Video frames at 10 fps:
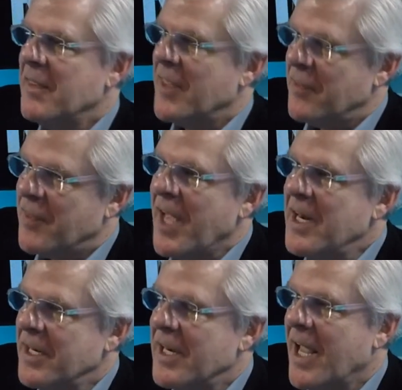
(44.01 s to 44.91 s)
that they
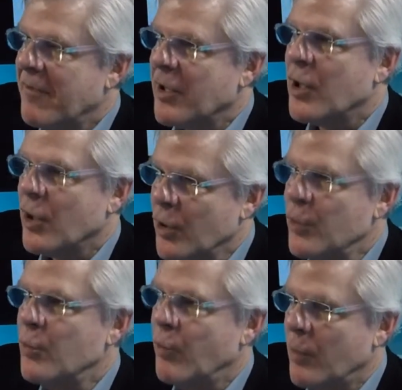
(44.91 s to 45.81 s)
didn't have a
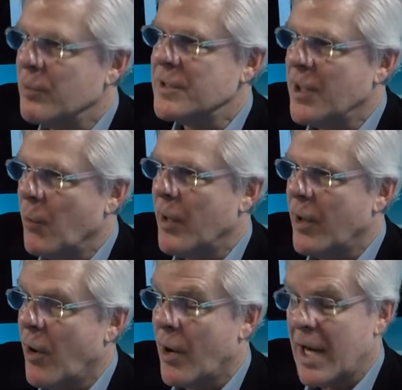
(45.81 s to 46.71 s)
clue what was going
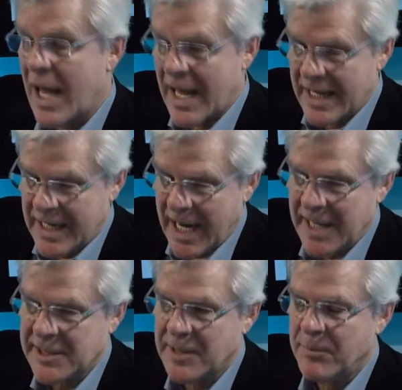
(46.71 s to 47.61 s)
on.
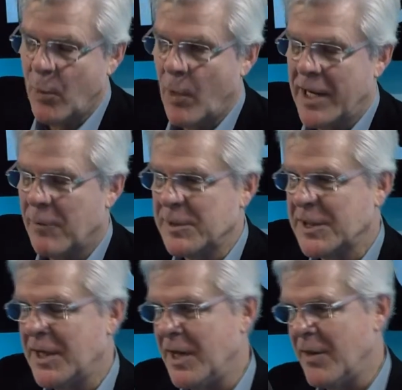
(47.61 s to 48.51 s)
Case in point, I was
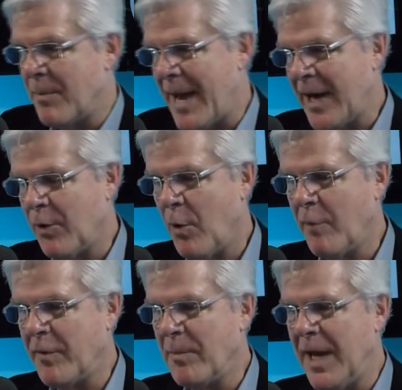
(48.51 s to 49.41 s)
sitting in the back row
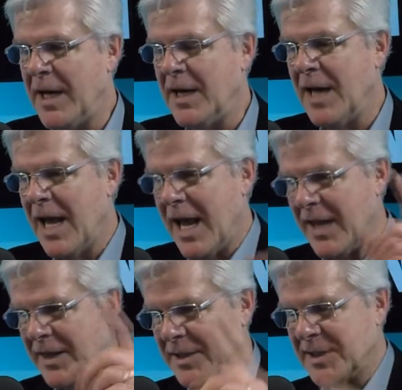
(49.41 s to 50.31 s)
of a meeting
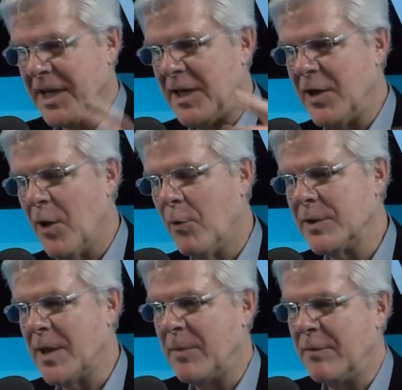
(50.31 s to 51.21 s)
and the CEO
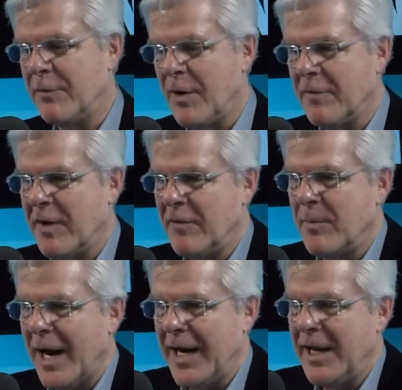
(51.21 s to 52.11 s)
was up in front of
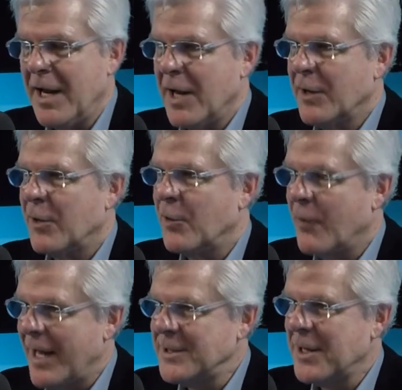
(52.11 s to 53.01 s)
everybody
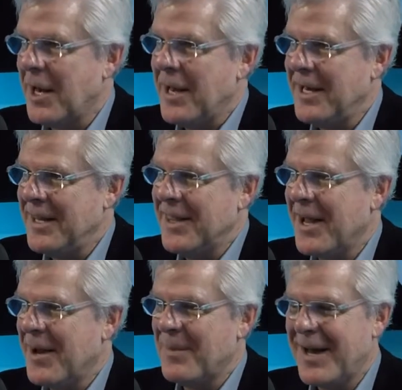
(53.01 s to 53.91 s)
congratulating
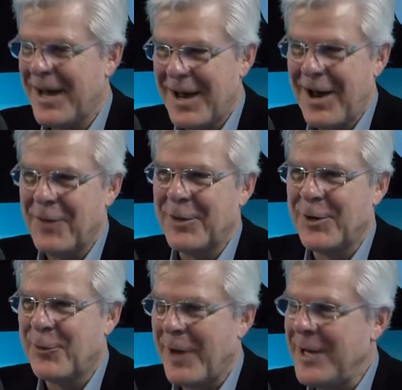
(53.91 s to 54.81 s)
me on the
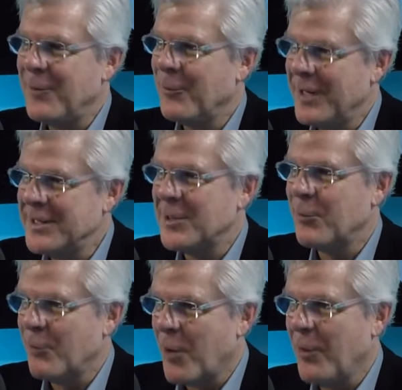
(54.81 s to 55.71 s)
great
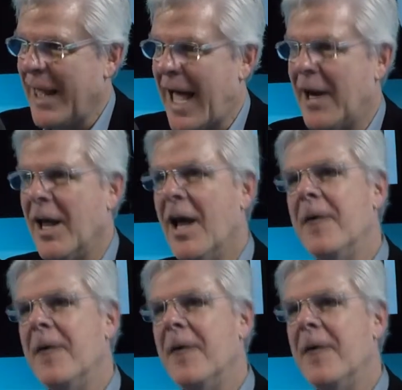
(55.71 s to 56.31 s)
recent rollout.